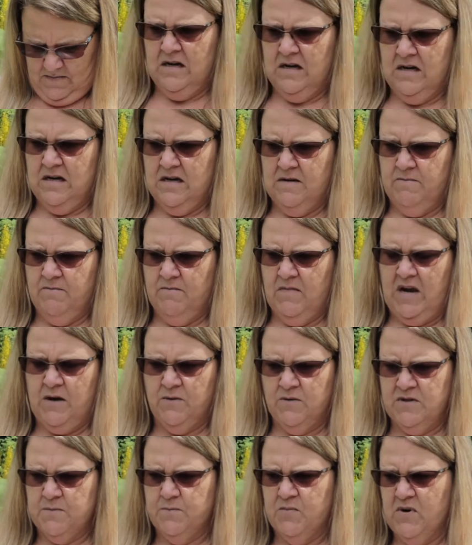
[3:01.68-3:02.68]
I
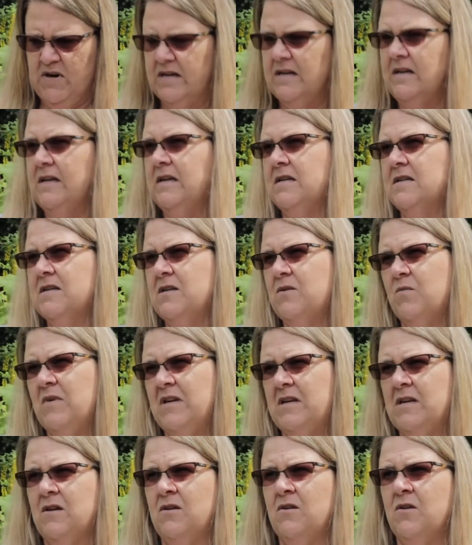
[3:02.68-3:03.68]
was pregnant, and
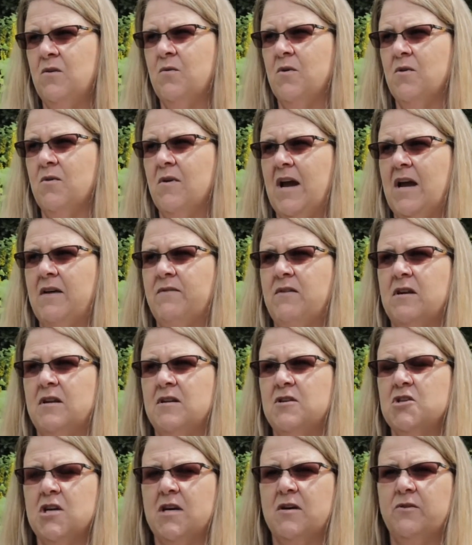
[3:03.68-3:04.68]
we didn't know we were having
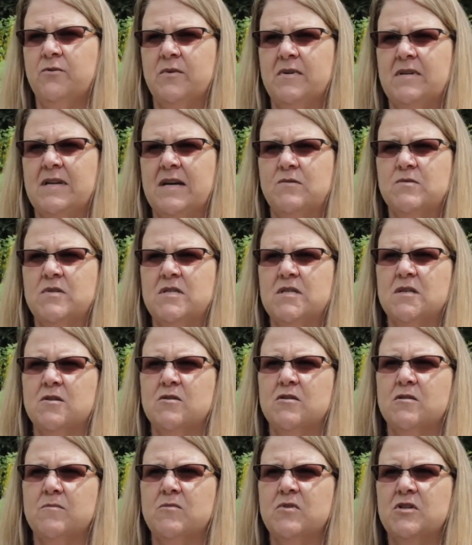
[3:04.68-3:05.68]
a child with Down
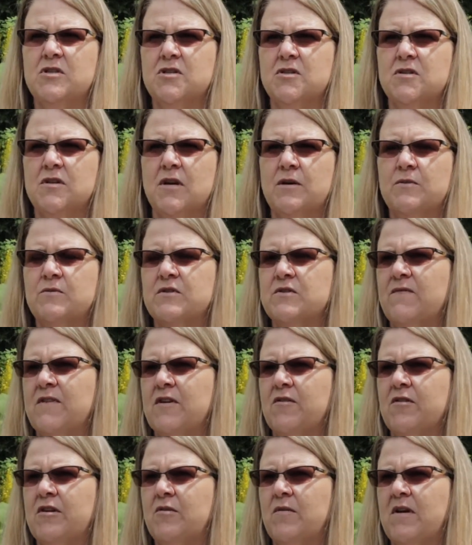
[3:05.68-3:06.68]
syndrome, which I was
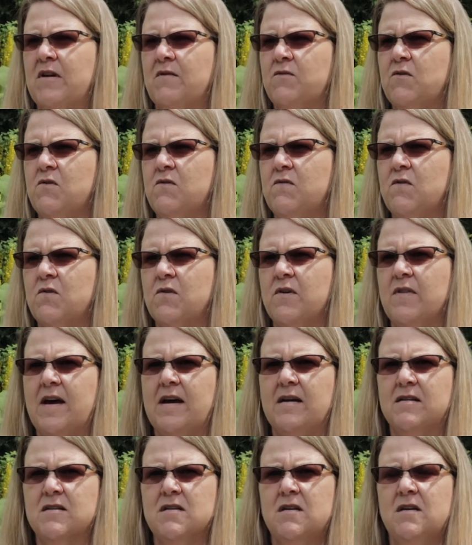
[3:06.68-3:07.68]
very grateful for
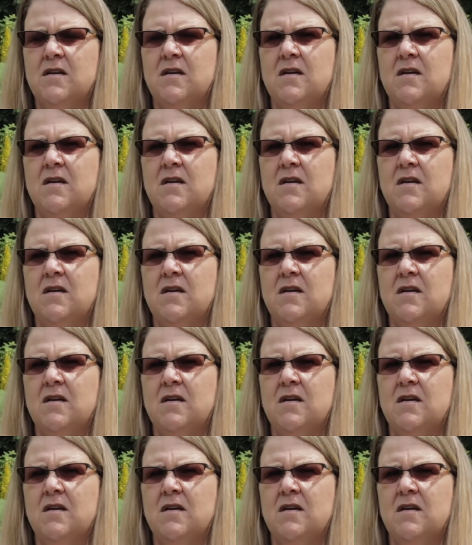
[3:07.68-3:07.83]
that.